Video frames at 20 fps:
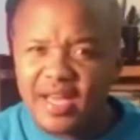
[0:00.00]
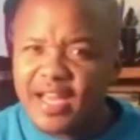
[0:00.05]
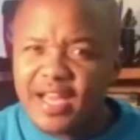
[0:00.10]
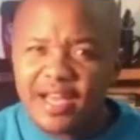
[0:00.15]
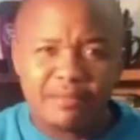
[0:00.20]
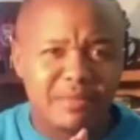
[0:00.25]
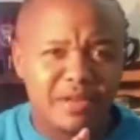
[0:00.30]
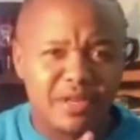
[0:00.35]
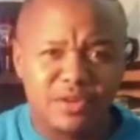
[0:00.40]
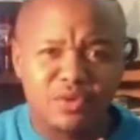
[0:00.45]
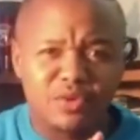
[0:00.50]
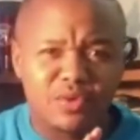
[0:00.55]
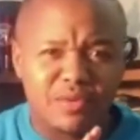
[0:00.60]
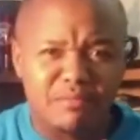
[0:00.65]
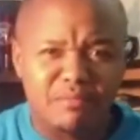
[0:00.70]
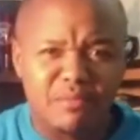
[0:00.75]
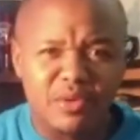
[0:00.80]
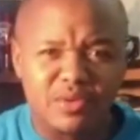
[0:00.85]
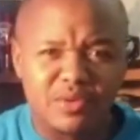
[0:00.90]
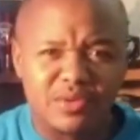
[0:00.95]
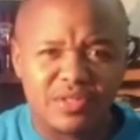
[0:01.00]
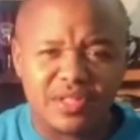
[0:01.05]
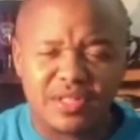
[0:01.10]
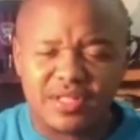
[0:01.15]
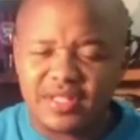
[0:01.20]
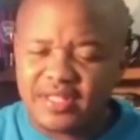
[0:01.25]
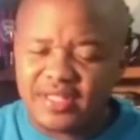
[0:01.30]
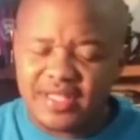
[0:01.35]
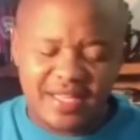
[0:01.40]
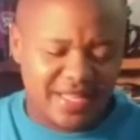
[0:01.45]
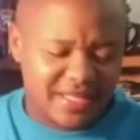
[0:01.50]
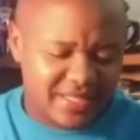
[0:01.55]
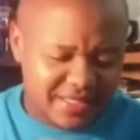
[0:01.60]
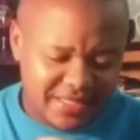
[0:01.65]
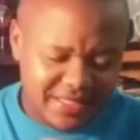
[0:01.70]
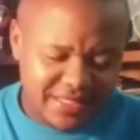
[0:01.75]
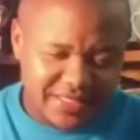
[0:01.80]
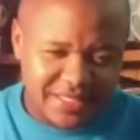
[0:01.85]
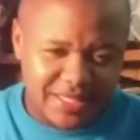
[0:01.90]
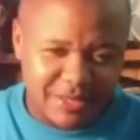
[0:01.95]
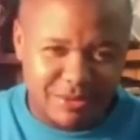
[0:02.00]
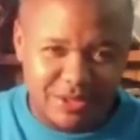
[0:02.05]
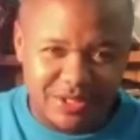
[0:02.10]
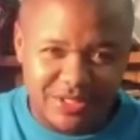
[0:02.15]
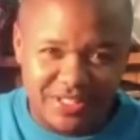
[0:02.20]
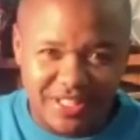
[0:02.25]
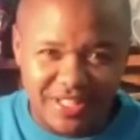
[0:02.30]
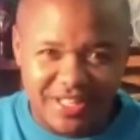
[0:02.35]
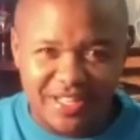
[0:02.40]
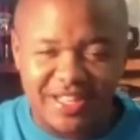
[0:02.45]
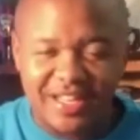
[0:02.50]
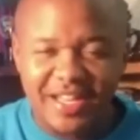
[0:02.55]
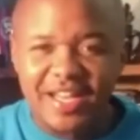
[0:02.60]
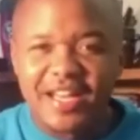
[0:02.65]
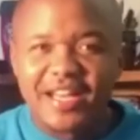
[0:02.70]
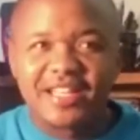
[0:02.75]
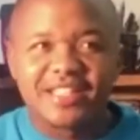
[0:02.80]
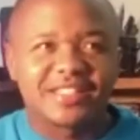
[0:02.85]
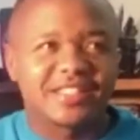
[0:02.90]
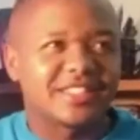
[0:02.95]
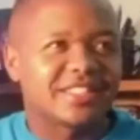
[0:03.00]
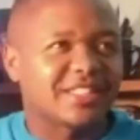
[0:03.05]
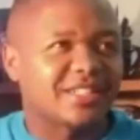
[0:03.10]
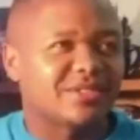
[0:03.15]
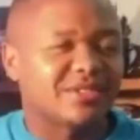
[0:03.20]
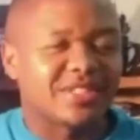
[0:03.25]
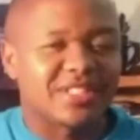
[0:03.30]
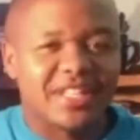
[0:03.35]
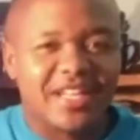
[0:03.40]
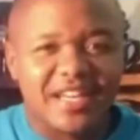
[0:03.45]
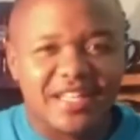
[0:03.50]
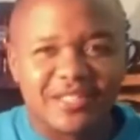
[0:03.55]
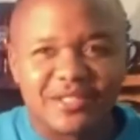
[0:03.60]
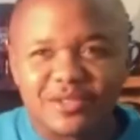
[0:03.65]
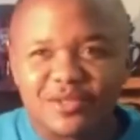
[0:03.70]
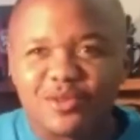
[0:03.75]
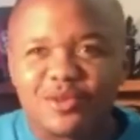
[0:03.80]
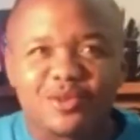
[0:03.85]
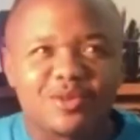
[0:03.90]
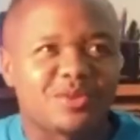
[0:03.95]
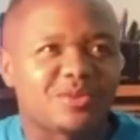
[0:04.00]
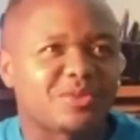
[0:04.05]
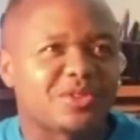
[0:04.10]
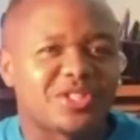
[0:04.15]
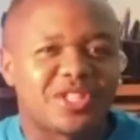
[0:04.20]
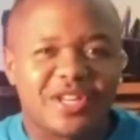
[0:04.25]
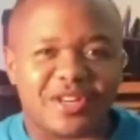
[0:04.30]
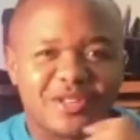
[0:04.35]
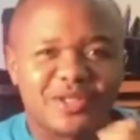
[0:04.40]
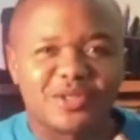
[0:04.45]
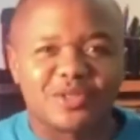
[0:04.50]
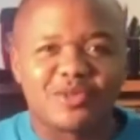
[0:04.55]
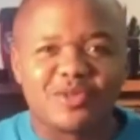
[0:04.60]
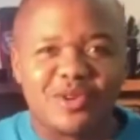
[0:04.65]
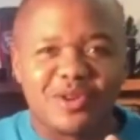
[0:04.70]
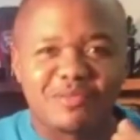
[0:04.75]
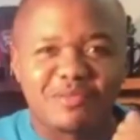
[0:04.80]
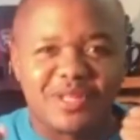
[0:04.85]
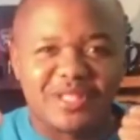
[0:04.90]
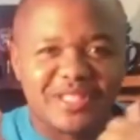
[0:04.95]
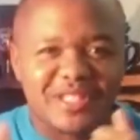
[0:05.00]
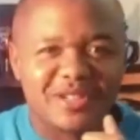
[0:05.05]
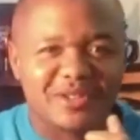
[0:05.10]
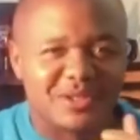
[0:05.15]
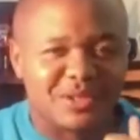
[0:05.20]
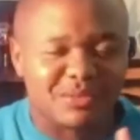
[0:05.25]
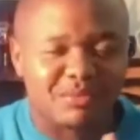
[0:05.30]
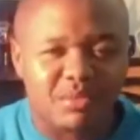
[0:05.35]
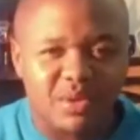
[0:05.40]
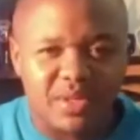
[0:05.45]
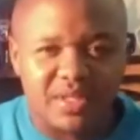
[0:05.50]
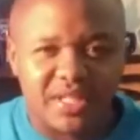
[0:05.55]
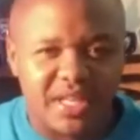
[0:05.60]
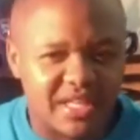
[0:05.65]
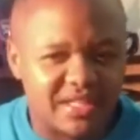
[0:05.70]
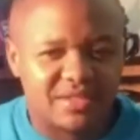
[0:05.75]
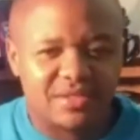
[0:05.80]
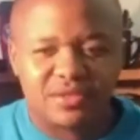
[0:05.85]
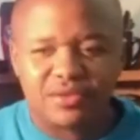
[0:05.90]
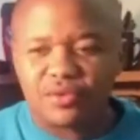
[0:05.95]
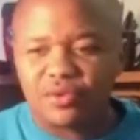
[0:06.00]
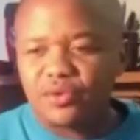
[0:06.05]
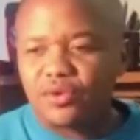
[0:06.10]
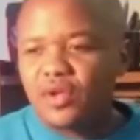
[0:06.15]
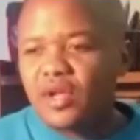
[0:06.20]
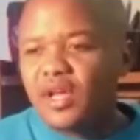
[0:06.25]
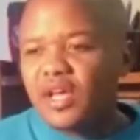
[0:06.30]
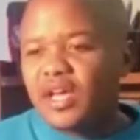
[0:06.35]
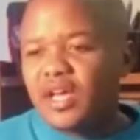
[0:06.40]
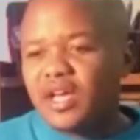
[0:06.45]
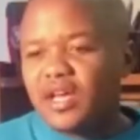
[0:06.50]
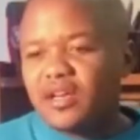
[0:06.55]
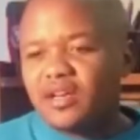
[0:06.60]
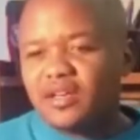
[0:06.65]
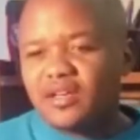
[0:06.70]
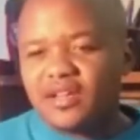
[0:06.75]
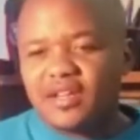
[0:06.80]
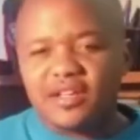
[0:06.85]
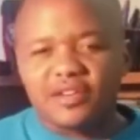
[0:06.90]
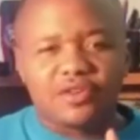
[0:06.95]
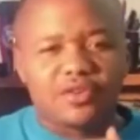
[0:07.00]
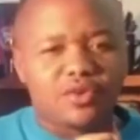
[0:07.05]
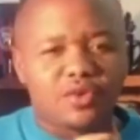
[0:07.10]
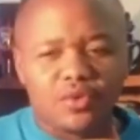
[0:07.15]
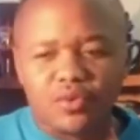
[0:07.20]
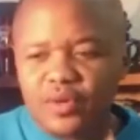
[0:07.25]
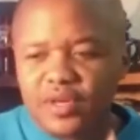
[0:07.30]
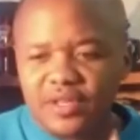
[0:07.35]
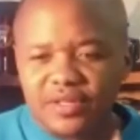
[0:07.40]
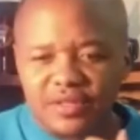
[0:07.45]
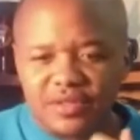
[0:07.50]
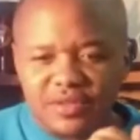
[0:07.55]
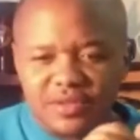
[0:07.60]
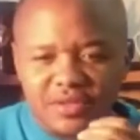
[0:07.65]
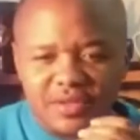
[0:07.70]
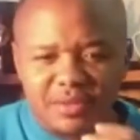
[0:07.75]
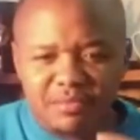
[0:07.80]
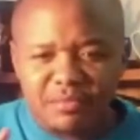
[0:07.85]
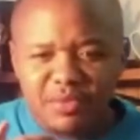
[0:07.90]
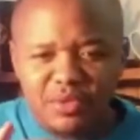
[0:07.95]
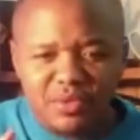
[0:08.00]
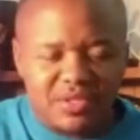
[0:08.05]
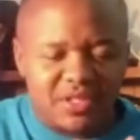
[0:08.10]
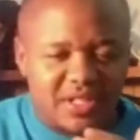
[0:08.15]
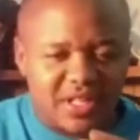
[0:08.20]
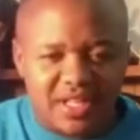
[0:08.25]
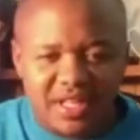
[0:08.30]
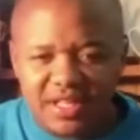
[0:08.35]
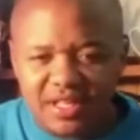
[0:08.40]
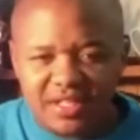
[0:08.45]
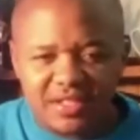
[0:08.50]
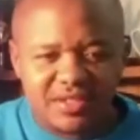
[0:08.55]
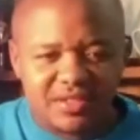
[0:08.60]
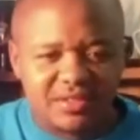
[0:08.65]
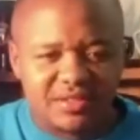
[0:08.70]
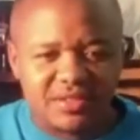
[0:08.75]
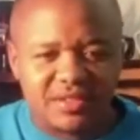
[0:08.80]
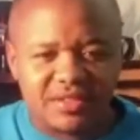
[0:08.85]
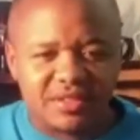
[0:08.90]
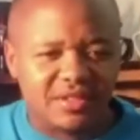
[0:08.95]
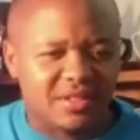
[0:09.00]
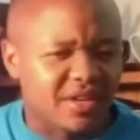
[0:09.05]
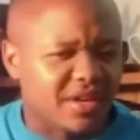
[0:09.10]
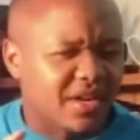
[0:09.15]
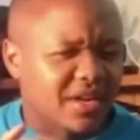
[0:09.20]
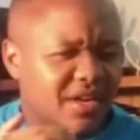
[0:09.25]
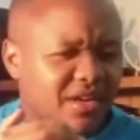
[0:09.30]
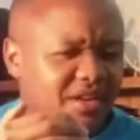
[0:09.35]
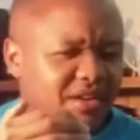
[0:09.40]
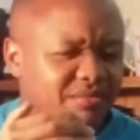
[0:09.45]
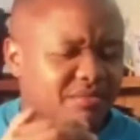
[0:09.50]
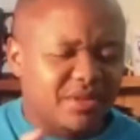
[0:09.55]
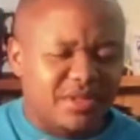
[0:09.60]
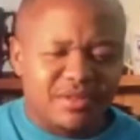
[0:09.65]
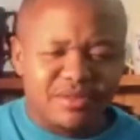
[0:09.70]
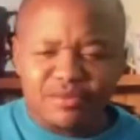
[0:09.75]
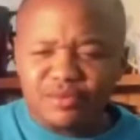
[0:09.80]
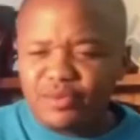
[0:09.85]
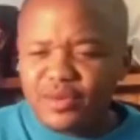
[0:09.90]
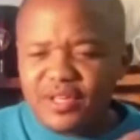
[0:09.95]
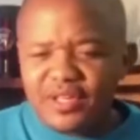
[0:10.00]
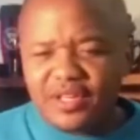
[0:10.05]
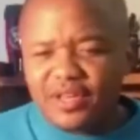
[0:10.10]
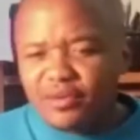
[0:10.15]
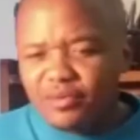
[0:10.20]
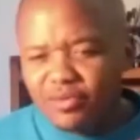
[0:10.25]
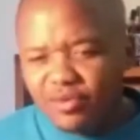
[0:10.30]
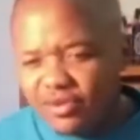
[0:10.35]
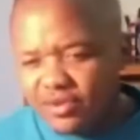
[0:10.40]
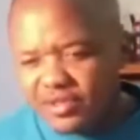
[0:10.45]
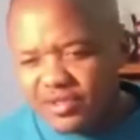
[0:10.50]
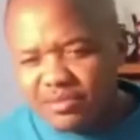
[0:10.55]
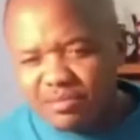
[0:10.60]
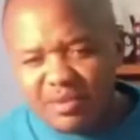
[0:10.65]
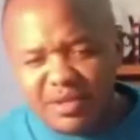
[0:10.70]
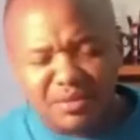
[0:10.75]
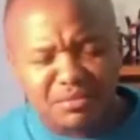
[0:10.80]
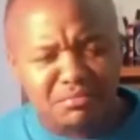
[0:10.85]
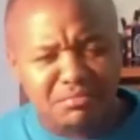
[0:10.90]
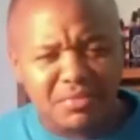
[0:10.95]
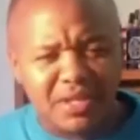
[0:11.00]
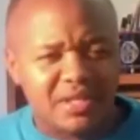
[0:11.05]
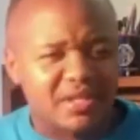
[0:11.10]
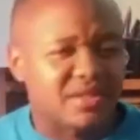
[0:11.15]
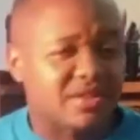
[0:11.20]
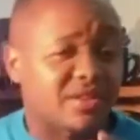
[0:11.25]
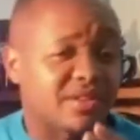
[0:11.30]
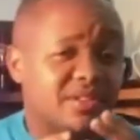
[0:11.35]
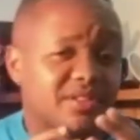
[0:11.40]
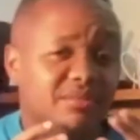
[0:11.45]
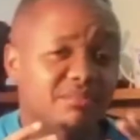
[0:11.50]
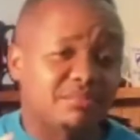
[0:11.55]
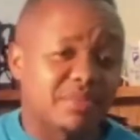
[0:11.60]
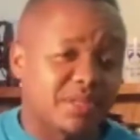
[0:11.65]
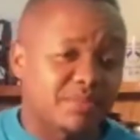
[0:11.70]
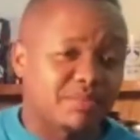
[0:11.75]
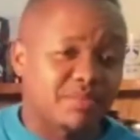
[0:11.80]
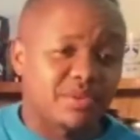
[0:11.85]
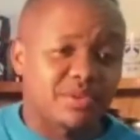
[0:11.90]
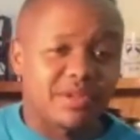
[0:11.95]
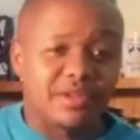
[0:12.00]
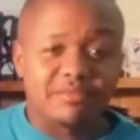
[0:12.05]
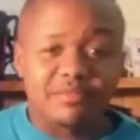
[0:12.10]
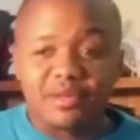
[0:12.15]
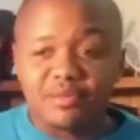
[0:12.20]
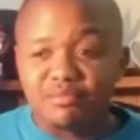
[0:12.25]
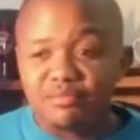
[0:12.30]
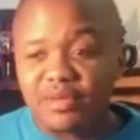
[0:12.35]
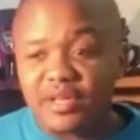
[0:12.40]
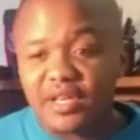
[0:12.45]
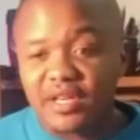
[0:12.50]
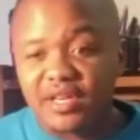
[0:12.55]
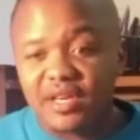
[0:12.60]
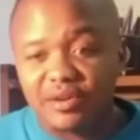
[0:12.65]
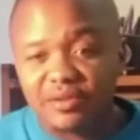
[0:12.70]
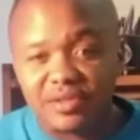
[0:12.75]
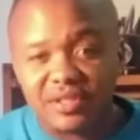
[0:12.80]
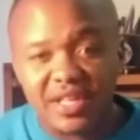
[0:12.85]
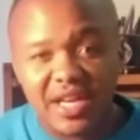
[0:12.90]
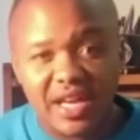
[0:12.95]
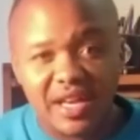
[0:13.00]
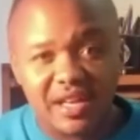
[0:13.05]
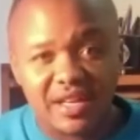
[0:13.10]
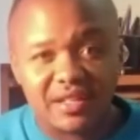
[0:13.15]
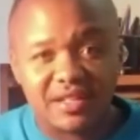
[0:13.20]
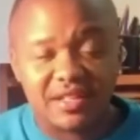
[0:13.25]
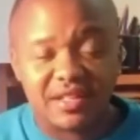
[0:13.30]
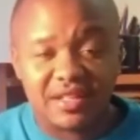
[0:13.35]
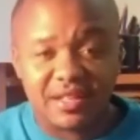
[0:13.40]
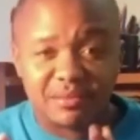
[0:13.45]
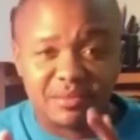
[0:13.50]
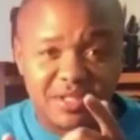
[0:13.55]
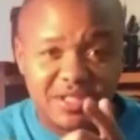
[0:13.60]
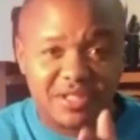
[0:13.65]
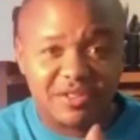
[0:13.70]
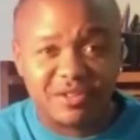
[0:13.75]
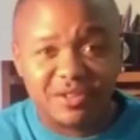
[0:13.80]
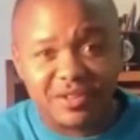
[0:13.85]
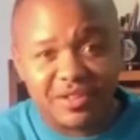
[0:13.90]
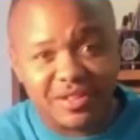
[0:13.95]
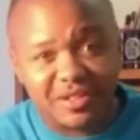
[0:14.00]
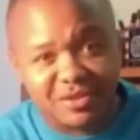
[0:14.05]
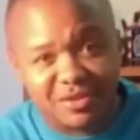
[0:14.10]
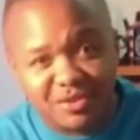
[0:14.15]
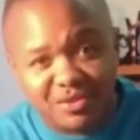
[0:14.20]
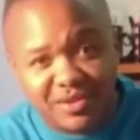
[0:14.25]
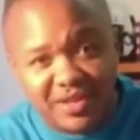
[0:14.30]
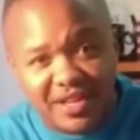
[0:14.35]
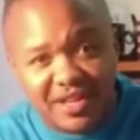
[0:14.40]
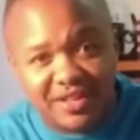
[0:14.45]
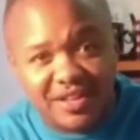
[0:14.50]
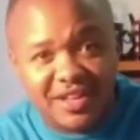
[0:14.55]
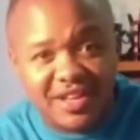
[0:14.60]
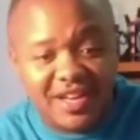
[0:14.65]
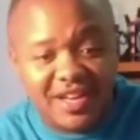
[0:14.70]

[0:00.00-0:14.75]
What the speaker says: I've been doing music, yeah, since I was young, since I was in high school, cheering squad, Machakos Boys High School, and I grew into the music industry. I've been winning awards, been mentoring people, I've been bringing out talent, and I'm still gonna do that.